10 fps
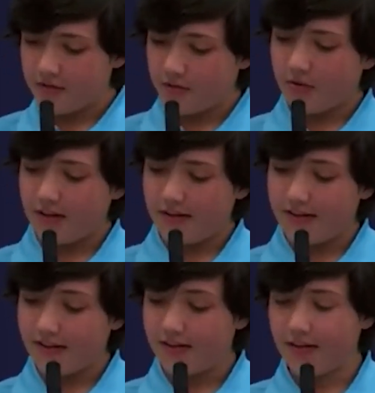District
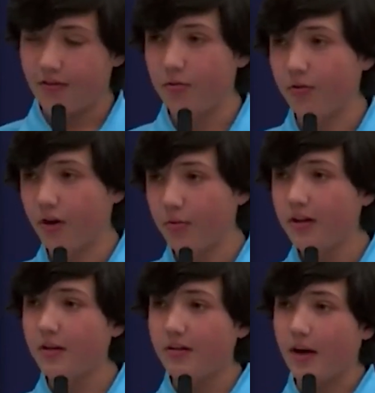196 schools are
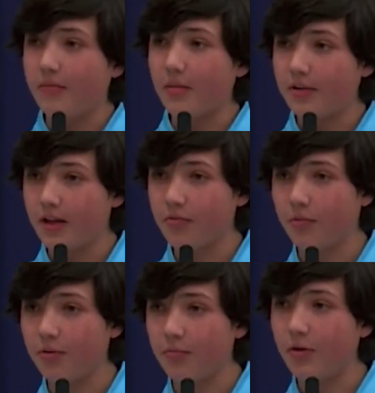quickly becoming a
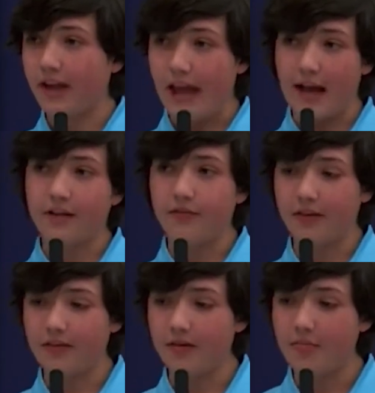place where promoting
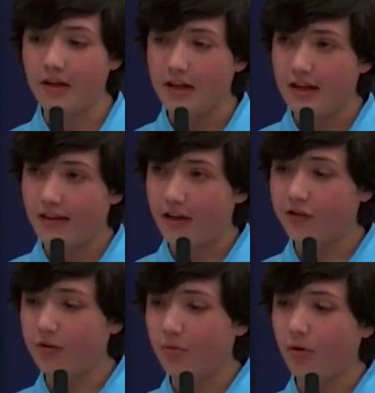activism is
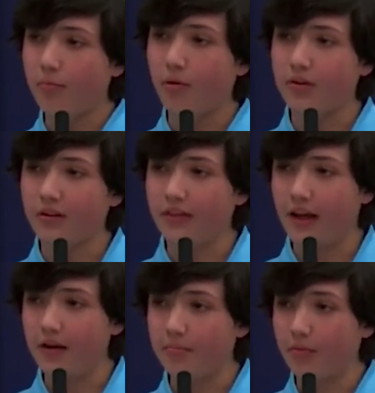actually more important
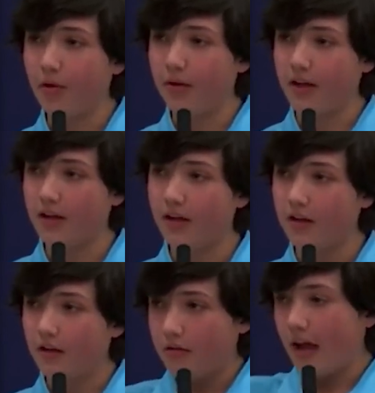than promoting
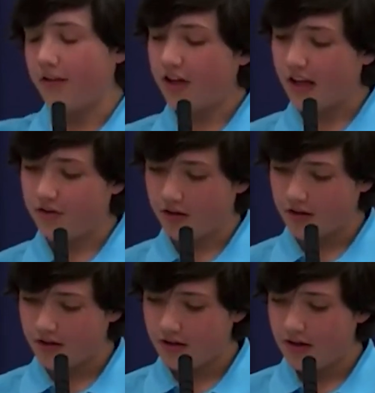
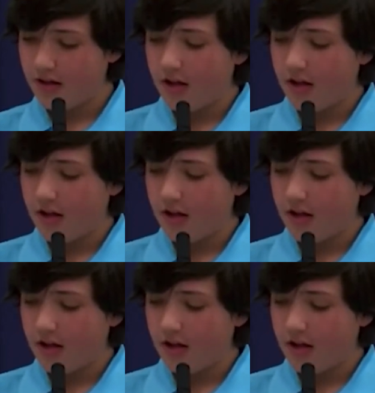education.